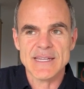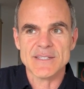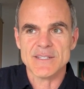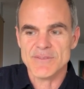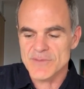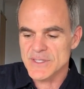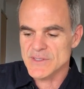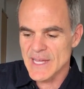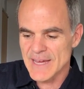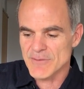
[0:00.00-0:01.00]
and
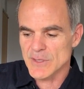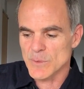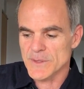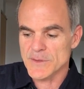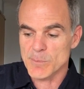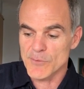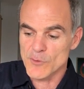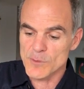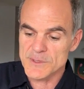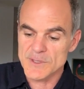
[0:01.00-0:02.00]
convince everyone that the
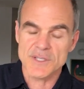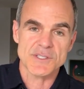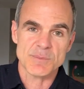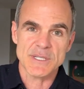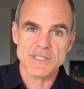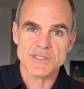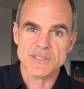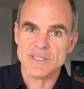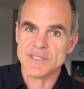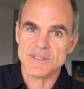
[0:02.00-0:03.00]
performance arts
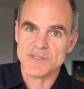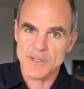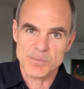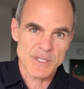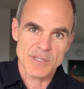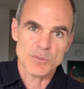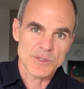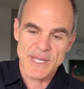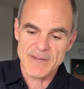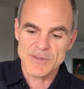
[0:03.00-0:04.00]
speech is
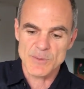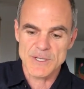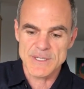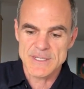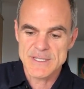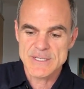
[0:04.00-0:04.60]
applicable to everyone.